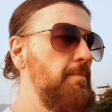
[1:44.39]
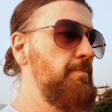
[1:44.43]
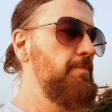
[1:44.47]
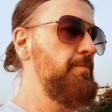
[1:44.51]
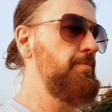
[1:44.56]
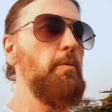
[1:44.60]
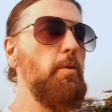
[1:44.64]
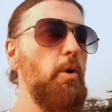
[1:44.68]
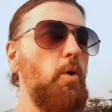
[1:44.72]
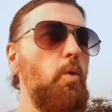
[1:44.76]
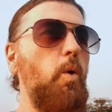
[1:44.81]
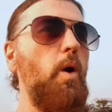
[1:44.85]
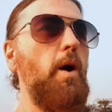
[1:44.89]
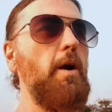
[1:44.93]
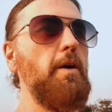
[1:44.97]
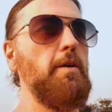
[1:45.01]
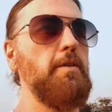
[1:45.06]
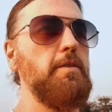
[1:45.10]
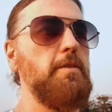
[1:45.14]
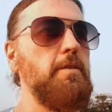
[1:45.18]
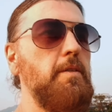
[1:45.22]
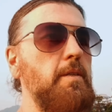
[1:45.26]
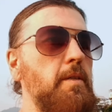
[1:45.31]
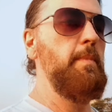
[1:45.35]
it
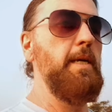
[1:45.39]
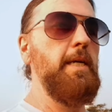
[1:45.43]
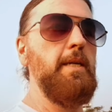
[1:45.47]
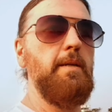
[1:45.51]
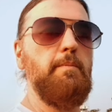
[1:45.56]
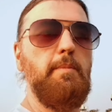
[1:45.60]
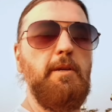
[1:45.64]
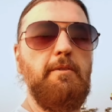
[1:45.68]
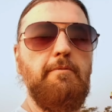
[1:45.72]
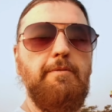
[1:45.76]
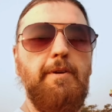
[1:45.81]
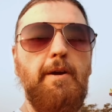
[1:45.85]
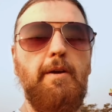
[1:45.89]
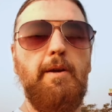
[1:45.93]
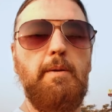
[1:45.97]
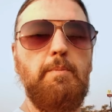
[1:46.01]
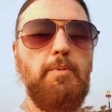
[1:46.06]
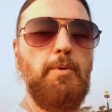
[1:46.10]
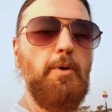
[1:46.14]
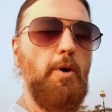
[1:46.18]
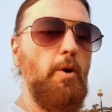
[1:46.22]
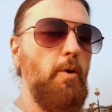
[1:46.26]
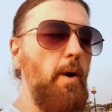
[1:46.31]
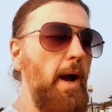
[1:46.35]
requires me to be very
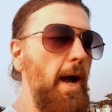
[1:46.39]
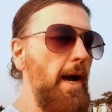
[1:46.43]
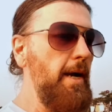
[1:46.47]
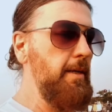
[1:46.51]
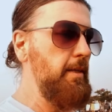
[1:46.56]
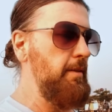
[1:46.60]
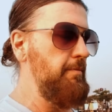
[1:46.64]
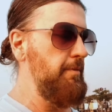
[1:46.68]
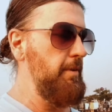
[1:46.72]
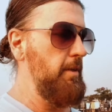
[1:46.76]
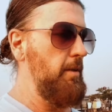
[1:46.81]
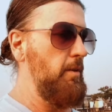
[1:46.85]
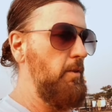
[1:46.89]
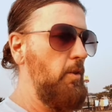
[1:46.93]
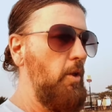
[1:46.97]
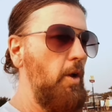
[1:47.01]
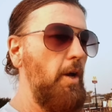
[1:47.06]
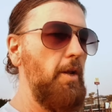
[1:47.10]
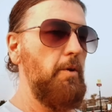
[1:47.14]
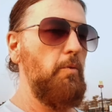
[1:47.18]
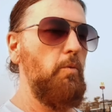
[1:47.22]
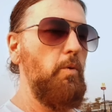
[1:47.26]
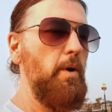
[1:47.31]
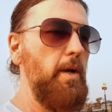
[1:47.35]
proactive in a
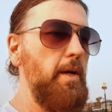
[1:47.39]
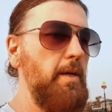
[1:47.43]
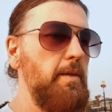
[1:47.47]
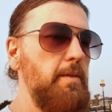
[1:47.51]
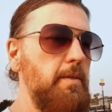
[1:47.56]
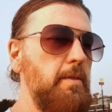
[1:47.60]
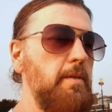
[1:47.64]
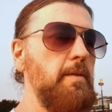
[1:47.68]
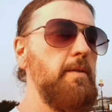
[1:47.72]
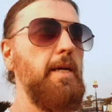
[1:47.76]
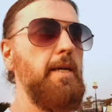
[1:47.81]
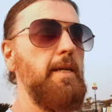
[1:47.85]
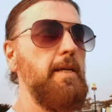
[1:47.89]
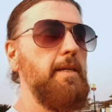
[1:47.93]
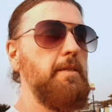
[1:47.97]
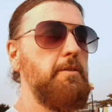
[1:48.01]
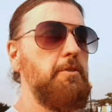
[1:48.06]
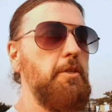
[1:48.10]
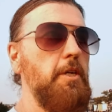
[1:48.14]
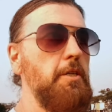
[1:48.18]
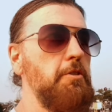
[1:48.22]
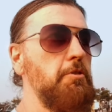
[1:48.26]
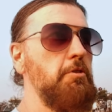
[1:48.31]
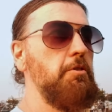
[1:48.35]
lot of ways, in
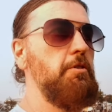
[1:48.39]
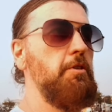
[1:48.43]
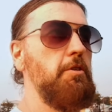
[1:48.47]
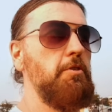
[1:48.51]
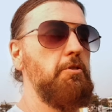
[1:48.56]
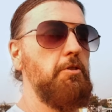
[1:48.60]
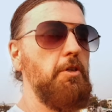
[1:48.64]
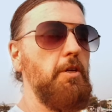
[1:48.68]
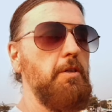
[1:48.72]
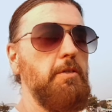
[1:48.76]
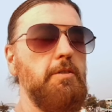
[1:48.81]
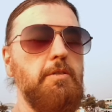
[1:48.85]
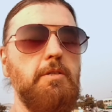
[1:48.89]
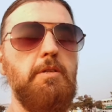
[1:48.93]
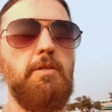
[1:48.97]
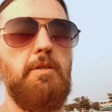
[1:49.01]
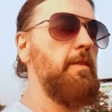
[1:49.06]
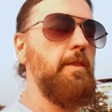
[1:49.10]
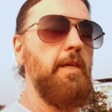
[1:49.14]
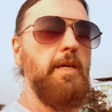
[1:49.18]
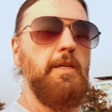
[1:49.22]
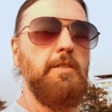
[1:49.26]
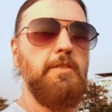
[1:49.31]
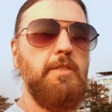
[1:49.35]
addition to just the
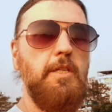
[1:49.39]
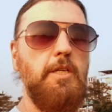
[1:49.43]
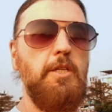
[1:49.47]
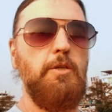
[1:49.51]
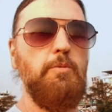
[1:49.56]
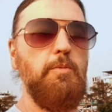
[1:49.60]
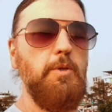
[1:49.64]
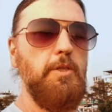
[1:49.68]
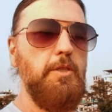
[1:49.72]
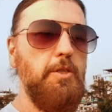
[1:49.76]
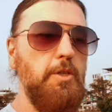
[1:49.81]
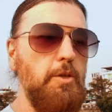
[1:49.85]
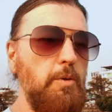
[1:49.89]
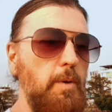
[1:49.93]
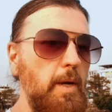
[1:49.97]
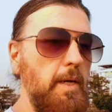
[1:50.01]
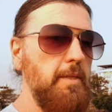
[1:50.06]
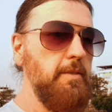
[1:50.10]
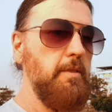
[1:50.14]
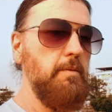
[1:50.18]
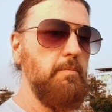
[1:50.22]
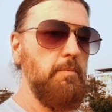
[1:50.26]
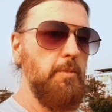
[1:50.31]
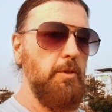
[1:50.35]
things that you would do
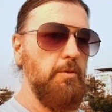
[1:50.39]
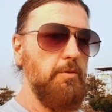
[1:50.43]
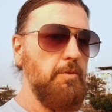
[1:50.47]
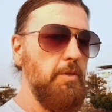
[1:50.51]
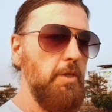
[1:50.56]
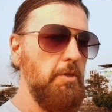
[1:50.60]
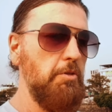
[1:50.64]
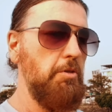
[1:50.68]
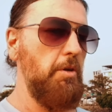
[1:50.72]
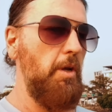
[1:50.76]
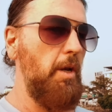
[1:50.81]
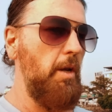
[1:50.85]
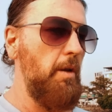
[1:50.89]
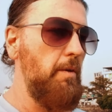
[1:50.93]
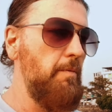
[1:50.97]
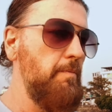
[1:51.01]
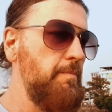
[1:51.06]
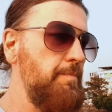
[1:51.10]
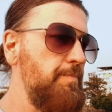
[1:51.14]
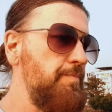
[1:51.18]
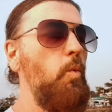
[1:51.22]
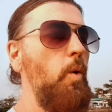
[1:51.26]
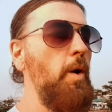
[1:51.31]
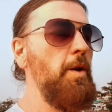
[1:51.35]
as a musician
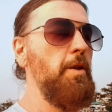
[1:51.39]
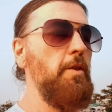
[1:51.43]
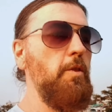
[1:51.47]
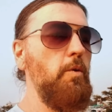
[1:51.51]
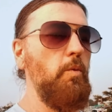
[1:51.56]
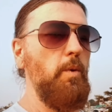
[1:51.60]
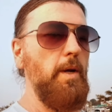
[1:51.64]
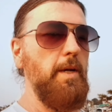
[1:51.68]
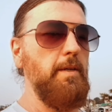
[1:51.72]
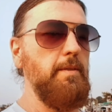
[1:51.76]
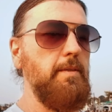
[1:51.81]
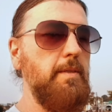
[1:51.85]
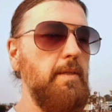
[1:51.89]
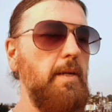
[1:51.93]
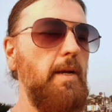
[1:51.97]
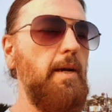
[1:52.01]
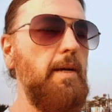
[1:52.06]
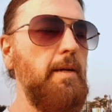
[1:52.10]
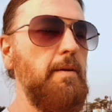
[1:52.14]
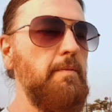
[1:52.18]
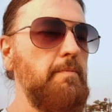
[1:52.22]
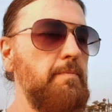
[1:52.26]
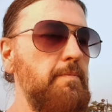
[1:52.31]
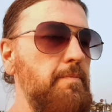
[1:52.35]
one of the ways that I
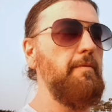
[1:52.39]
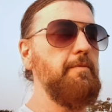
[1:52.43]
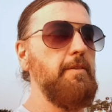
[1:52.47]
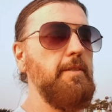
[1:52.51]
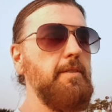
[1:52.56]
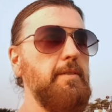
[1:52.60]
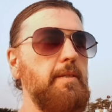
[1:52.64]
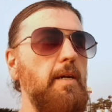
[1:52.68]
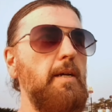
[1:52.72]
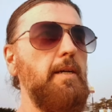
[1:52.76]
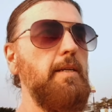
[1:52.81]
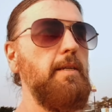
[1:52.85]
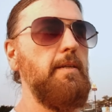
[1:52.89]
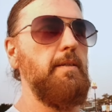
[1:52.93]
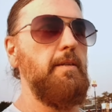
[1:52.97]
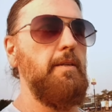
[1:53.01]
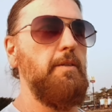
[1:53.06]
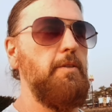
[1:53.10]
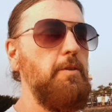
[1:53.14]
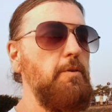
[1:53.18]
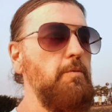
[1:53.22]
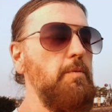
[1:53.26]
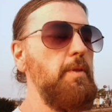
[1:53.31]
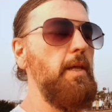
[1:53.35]
have decided to
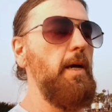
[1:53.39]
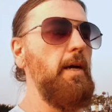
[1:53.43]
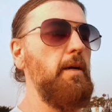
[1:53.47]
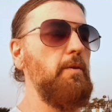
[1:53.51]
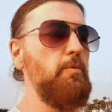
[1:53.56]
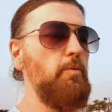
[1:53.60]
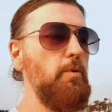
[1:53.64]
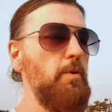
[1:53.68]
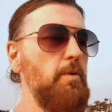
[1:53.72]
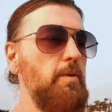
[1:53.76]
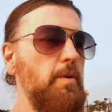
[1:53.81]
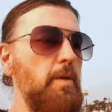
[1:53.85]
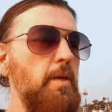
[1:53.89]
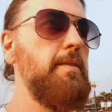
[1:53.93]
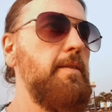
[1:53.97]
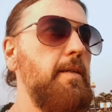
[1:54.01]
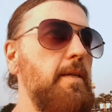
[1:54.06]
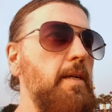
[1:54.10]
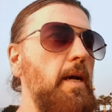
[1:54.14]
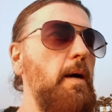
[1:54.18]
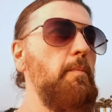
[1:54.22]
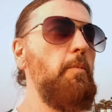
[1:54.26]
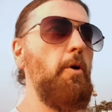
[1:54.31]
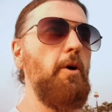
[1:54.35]
do that is to
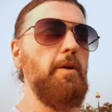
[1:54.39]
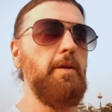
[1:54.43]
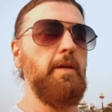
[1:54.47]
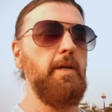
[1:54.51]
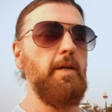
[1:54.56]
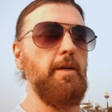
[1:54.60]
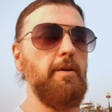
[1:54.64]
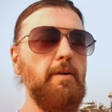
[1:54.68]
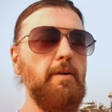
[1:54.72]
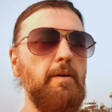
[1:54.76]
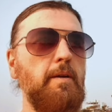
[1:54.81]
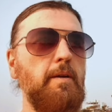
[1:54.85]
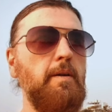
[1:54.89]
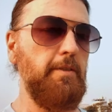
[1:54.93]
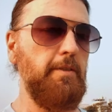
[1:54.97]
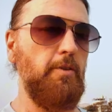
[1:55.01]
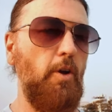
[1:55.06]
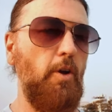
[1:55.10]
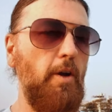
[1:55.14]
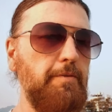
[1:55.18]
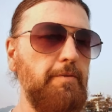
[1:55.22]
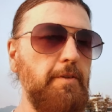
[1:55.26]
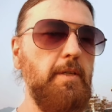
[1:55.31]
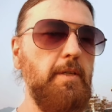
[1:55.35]
come on here as
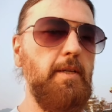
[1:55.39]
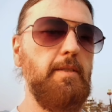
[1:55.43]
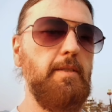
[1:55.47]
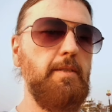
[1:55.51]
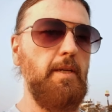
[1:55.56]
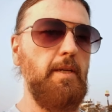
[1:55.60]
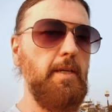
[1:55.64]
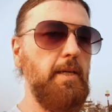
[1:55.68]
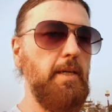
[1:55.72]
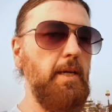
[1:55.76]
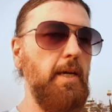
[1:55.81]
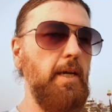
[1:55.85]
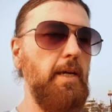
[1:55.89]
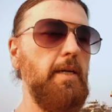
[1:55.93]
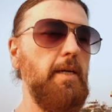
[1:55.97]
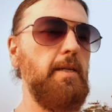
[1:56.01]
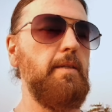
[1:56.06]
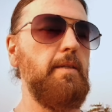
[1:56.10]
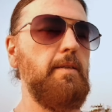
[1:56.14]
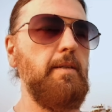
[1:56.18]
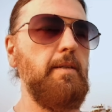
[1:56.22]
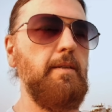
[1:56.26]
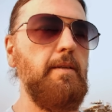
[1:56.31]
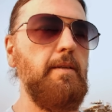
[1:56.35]
often as I
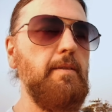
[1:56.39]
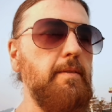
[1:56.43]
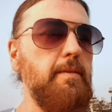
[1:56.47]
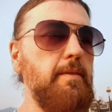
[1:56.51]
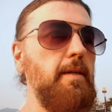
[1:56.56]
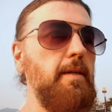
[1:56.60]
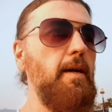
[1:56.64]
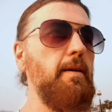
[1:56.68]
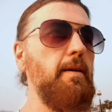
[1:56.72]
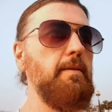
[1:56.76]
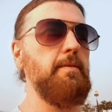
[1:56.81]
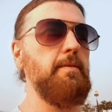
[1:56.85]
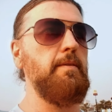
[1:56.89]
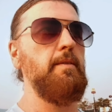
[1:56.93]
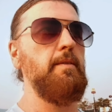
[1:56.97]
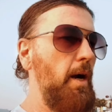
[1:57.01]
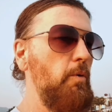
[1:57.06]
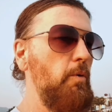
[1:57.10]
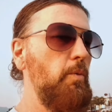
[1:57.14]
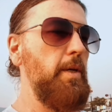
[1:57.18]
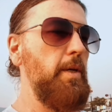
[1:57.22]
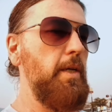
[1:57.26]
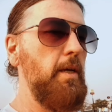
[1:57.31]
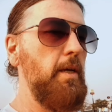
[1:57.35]
can to discuss how
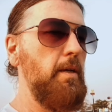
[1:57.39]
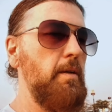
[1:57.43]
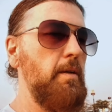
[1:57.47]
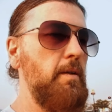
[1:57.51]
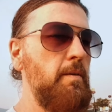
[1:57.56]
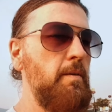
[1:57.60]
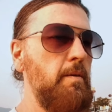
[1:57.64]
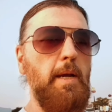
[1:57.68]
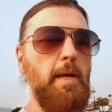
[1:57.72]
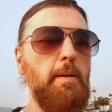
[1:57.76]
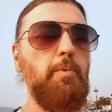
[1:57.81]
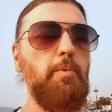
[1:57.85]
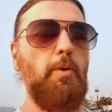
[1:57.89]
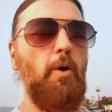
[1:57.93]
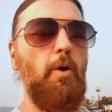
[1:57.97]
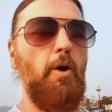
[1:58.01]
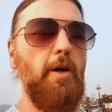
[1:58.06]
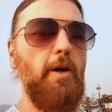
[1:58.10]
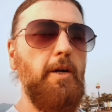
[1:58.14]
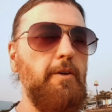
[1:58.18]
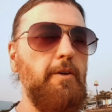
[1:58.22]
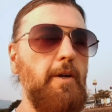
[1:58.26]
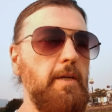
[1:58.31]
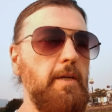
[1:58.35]
we can make
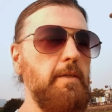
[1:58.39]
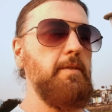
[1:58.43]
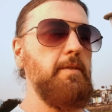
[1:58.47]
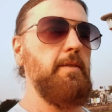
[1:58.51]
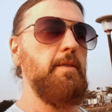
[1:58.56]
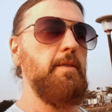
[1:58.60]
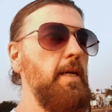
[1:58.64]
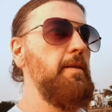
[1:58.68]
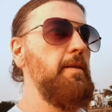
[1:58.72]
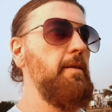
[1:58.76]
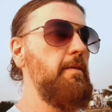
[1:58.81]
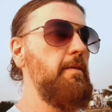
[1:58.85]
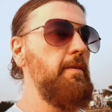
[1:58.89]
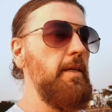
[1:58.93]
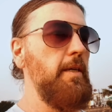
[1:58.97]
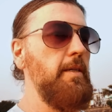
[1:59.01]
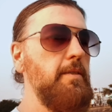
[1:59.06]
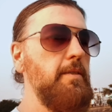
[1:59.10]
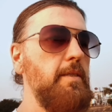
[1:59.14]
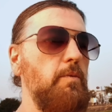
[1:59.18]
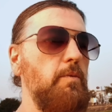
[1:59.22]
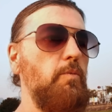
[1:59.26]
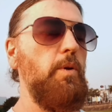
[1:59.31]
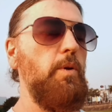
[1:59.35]
progress in the
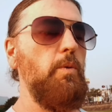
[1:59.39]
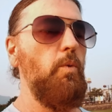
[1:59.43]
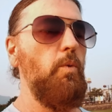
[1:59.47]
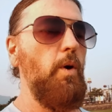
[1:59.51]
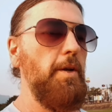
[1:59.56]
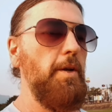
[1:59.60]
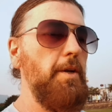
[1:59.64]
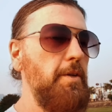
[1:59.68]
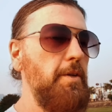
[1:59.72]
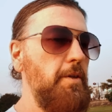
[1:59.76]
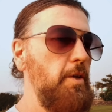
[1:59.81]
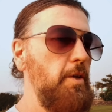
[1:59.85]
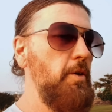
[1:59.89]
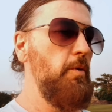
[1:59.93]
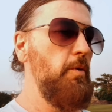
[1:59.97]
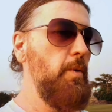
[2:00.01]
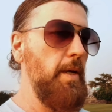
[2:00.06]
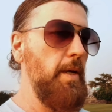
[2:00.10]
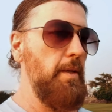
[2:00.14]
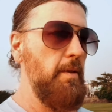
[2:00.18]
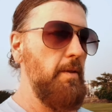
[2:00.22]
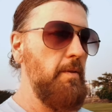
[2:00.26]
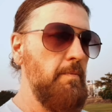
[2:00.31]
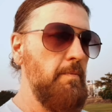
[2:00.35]
things that we want to do
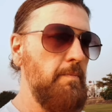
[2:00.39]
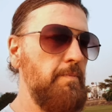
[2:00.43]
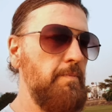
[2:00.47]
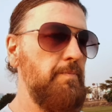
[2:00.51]
and